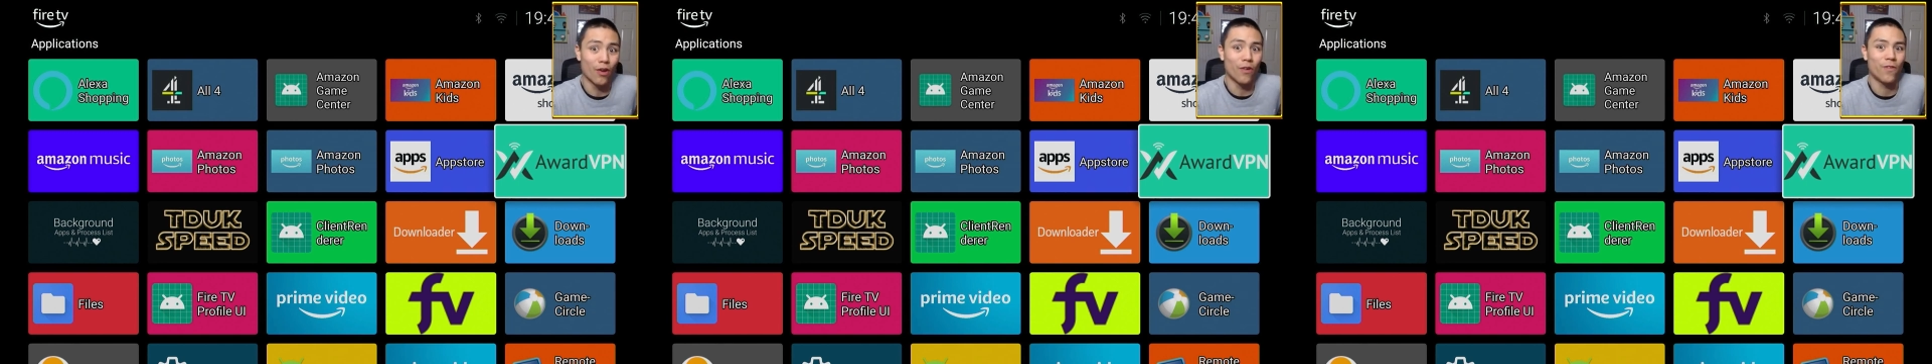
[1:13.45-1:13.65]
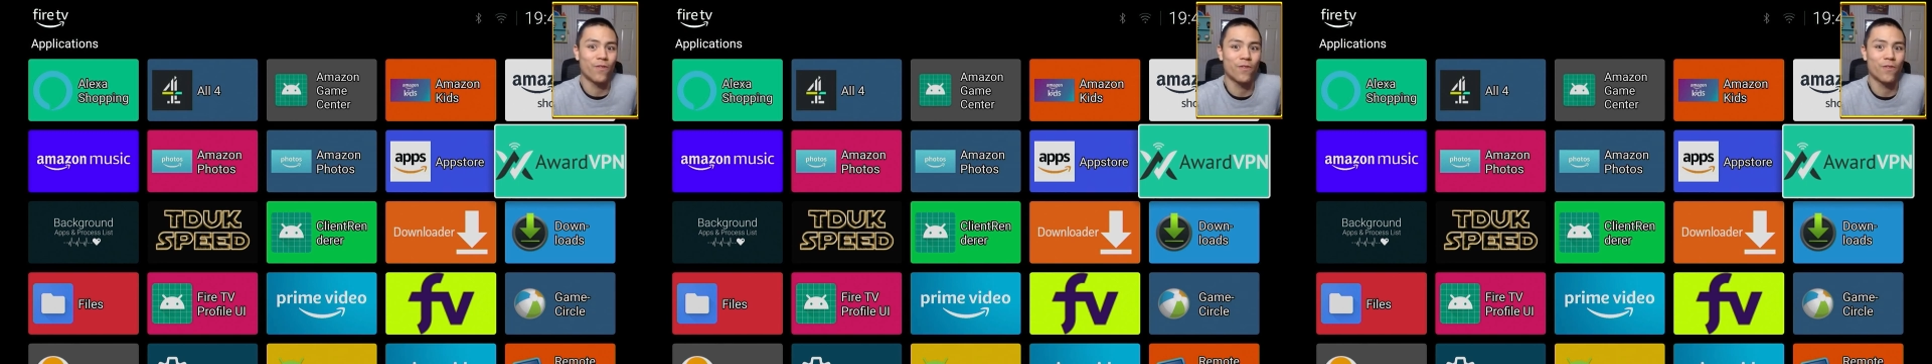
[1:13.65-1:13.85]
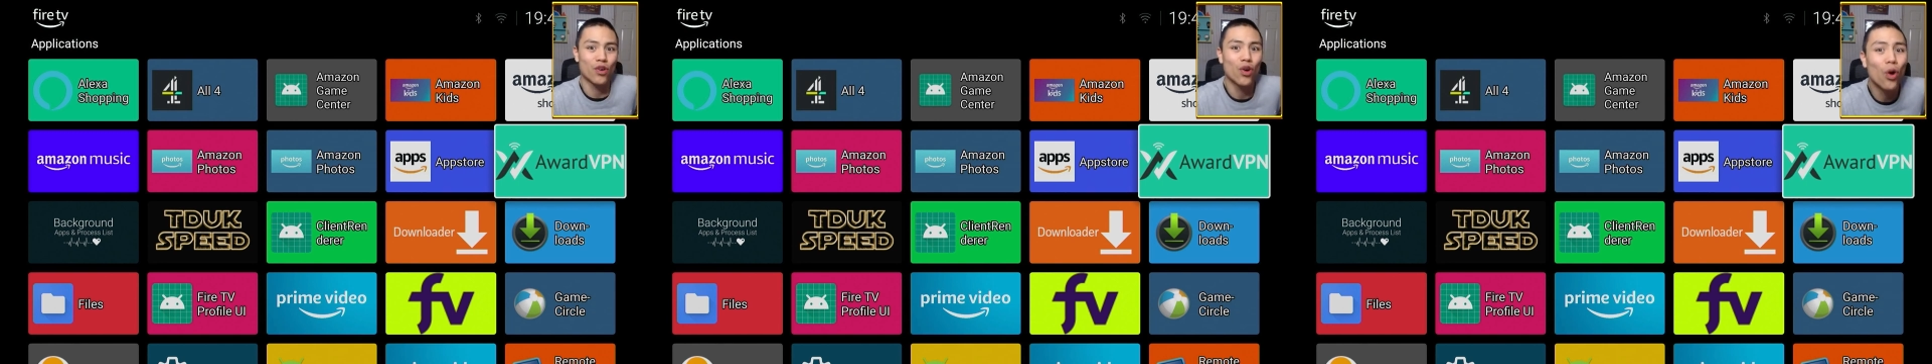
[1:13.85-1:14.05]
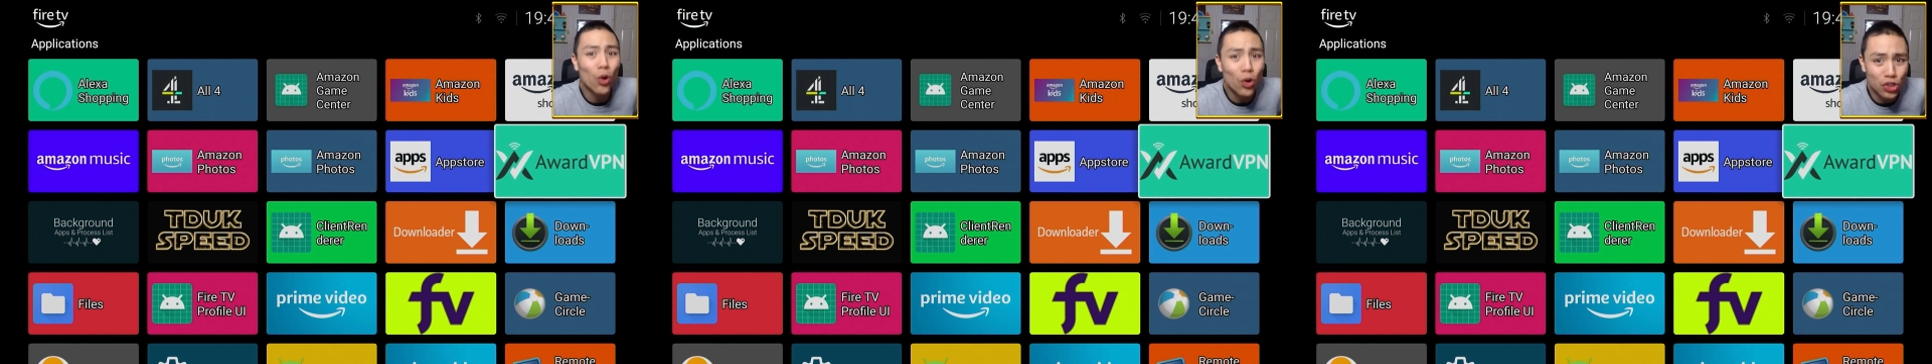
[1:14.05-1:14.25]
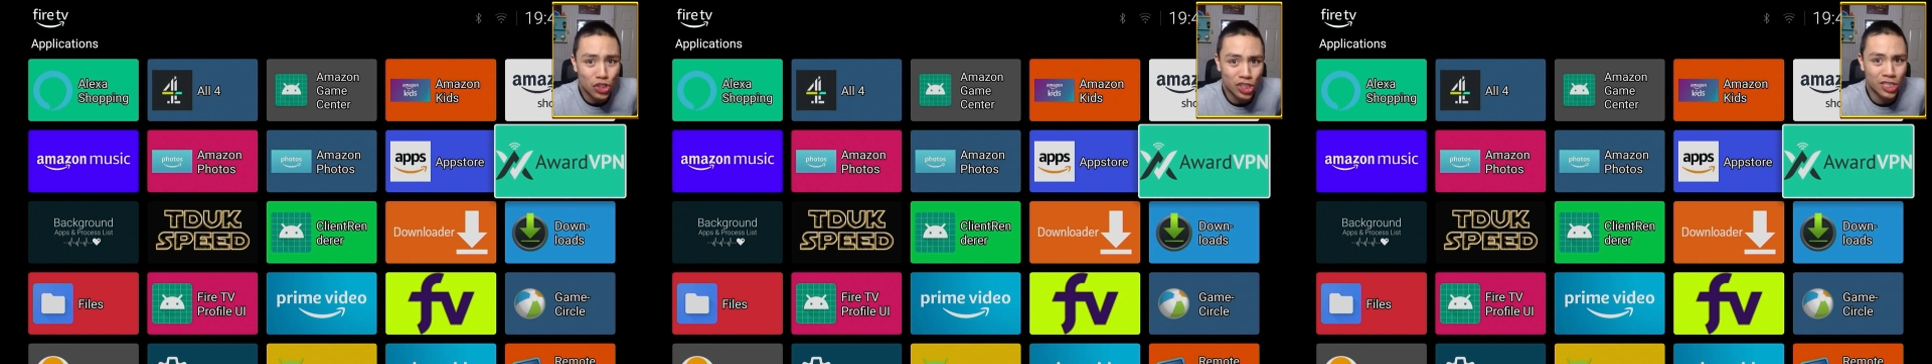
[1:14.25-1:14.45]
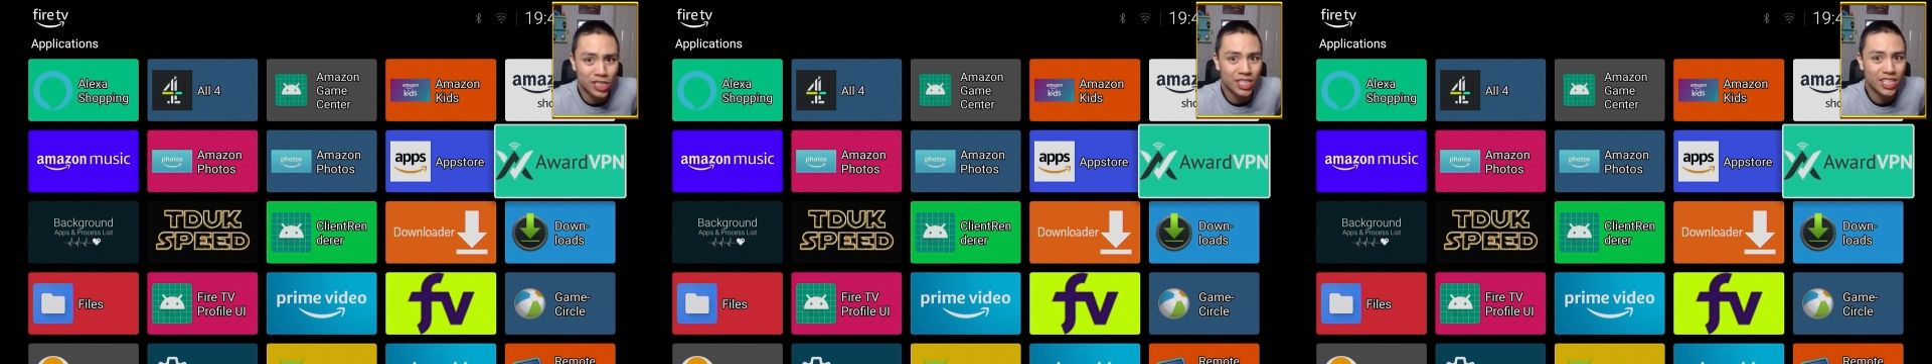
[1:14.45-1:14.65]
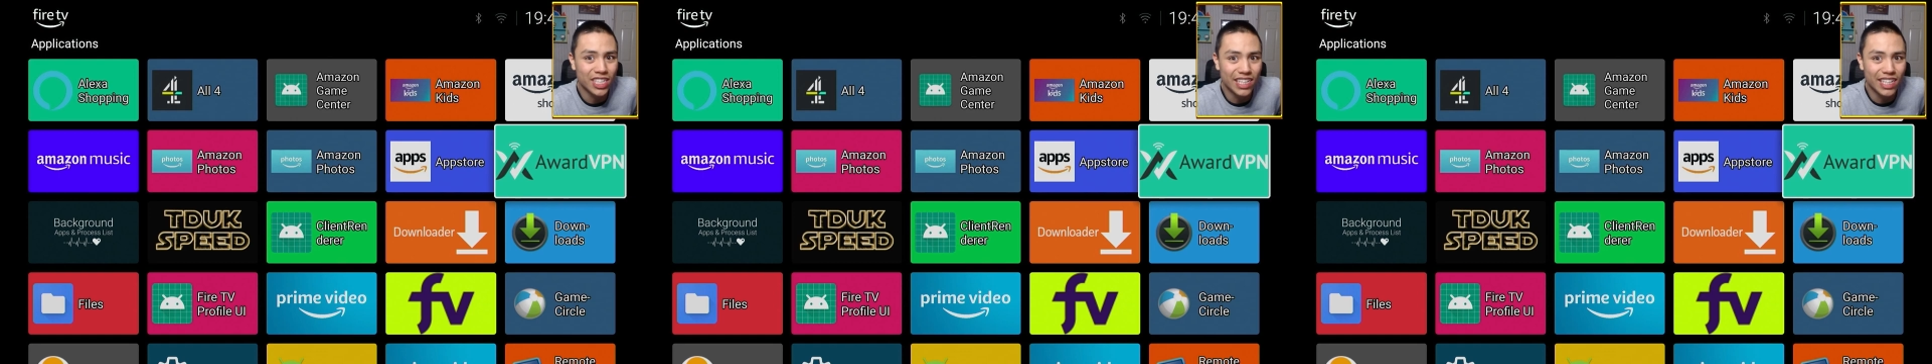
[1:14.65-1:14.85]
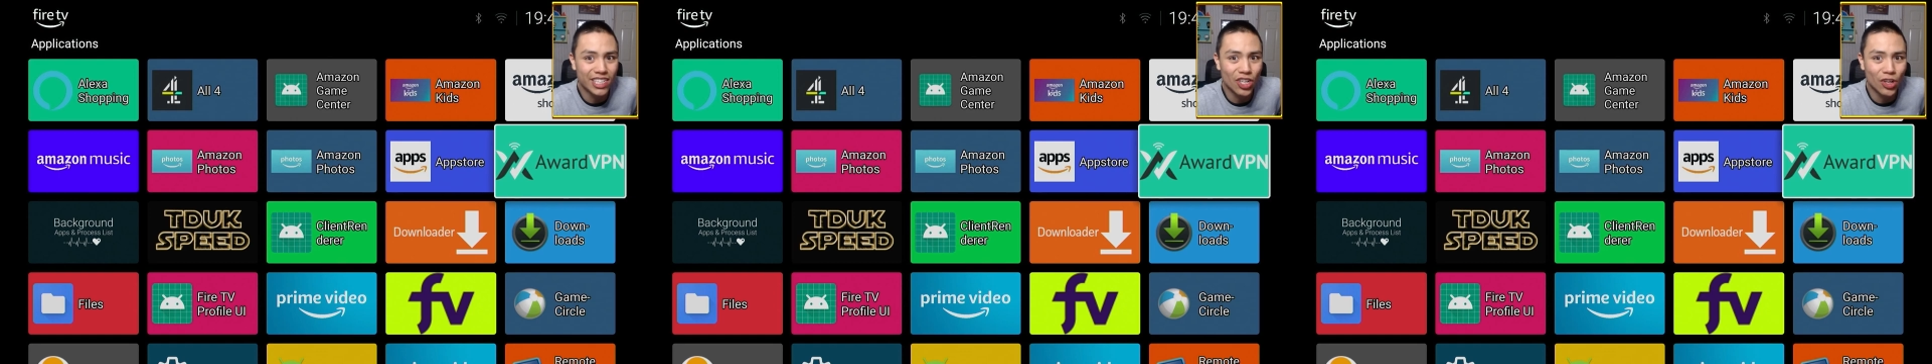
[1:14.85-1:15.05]
Of course
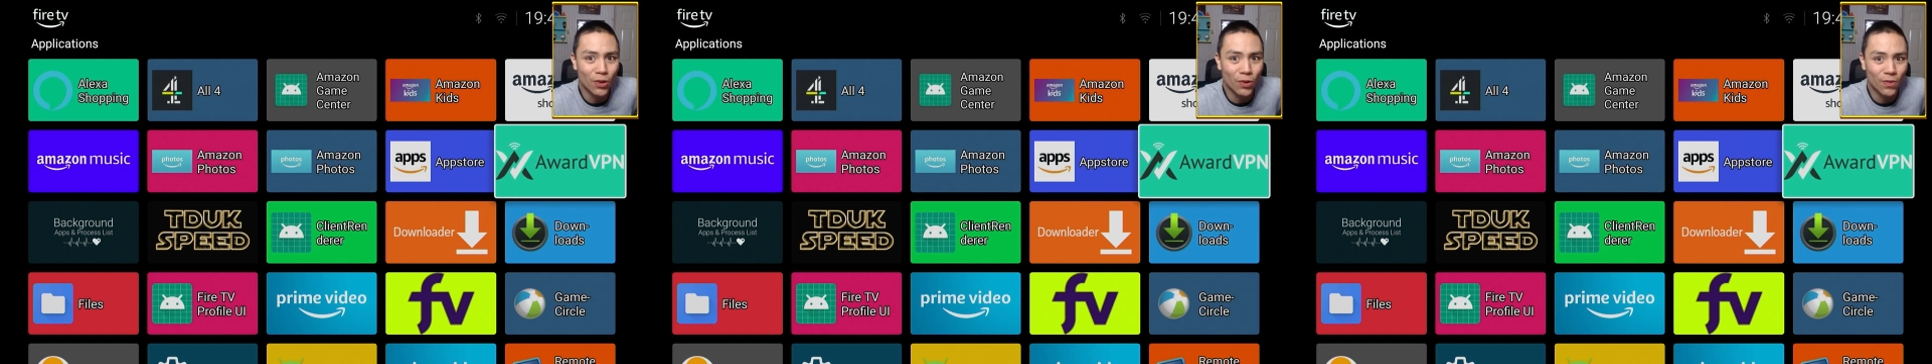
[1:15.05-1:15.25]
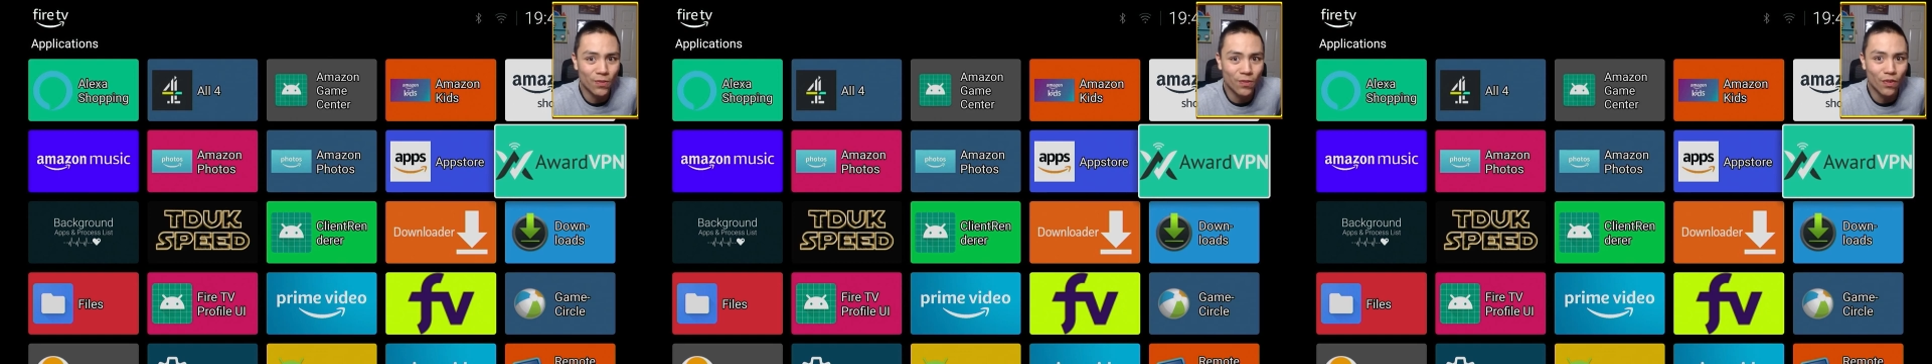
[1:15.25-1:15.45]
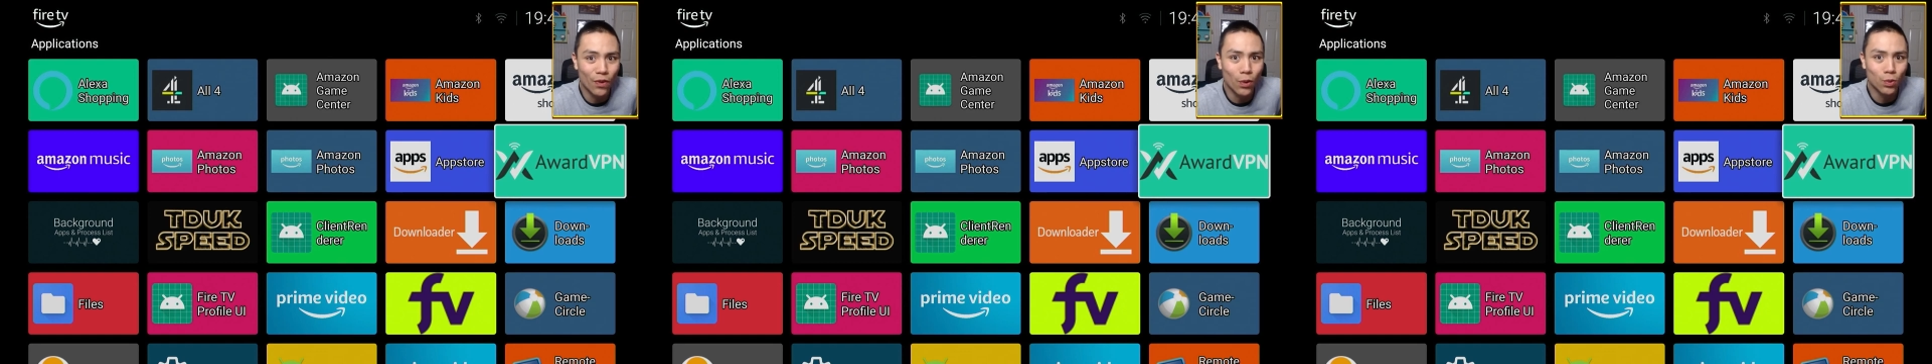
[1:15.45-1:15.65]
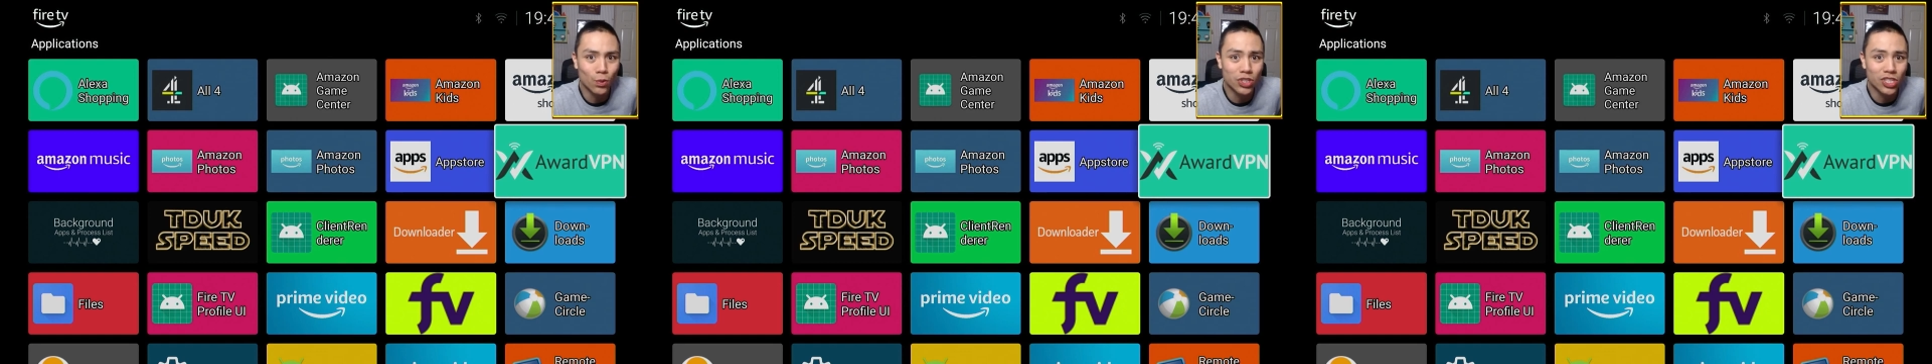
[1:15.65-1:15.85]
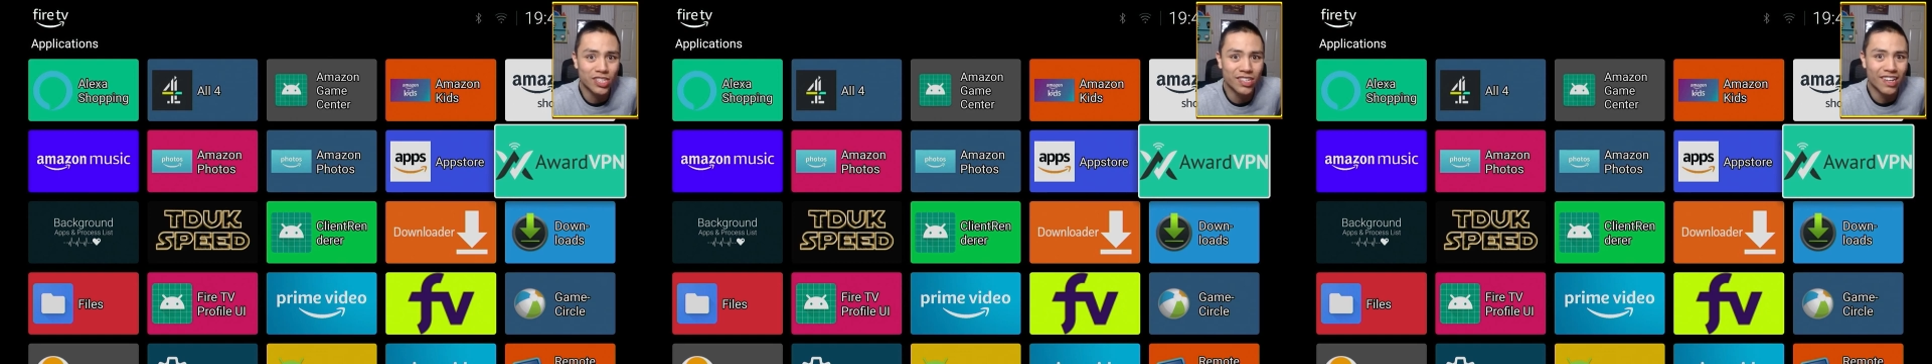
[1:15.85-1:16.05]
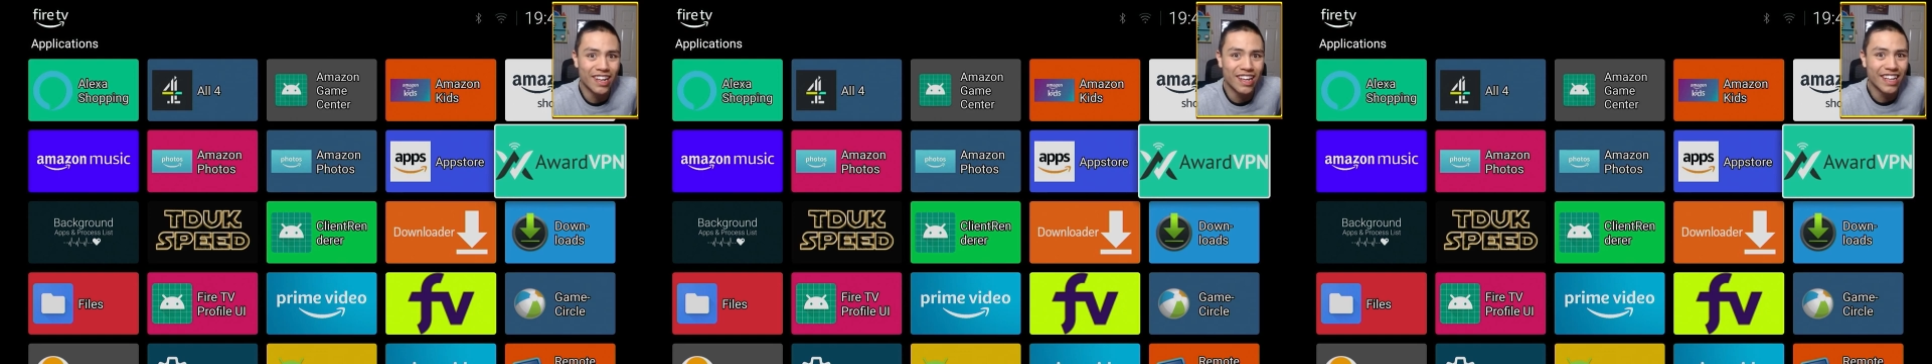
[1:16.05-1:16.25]
you do, folks.